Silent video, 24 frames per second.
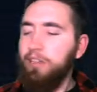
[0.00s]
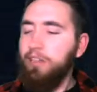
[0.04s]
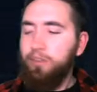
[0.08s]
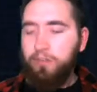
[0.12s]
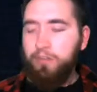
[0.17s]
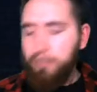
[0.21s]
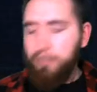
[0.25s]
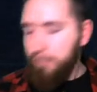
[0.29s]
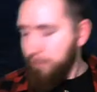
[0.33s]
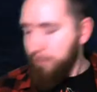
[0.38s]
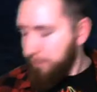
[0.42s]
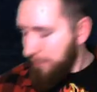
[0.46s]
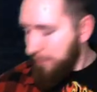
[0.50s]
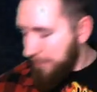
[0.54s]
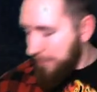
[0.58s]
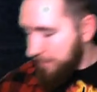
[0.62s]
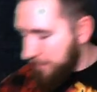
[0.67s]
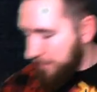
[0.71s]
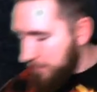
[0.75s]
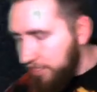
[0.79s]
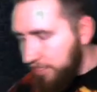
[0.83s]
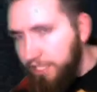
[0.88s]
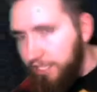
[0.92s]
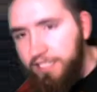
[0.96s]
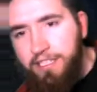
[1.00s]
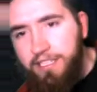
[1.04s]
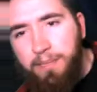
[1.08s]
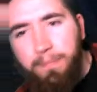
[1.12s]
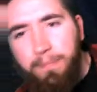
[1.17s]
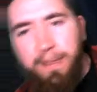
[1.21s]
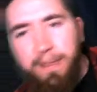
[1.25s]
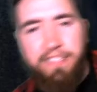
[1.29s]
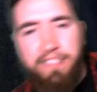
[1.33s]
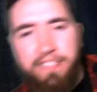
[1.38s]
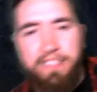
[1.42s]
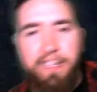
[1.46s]
Crystal Beast is just the
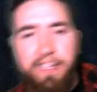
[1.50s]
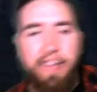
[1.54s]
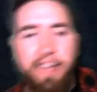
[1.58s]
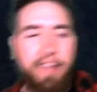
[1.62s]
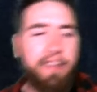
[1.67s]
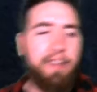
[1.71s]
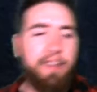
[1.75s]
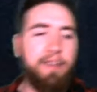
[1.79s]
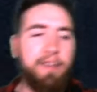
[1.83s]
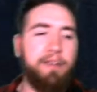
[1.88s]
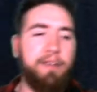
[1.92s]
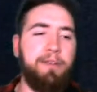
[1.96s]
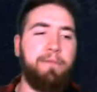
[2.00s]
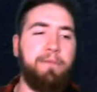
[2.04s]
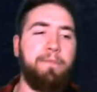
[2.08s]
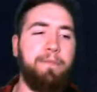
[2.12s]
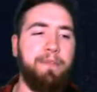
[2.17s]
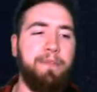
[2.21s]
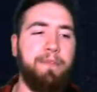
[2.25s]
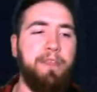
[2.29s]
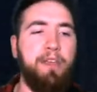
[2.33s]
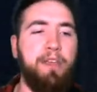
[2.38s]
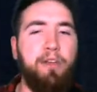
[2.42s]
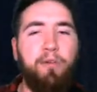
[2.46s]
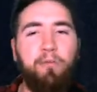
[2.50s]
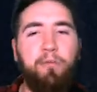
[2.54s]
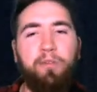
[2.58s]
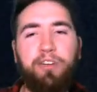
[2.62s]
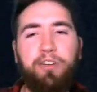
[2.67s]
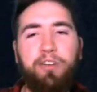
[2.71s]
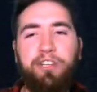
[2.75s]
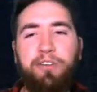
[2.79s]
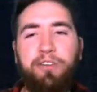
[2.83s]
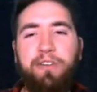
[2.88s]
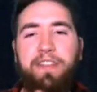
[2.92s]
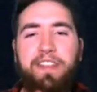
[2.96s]
best deck. We're
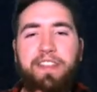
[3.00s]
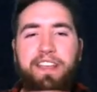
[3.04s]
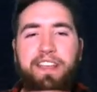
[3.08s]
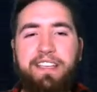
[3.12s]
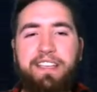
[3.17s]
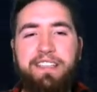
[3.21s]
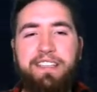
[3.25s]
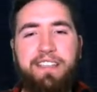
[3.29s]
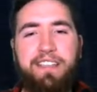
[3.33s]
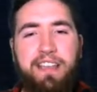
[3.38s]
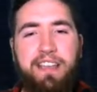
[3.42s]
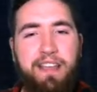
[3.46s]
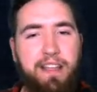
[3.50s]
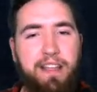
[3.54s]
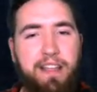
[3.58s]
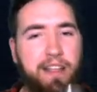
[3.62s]
doing this.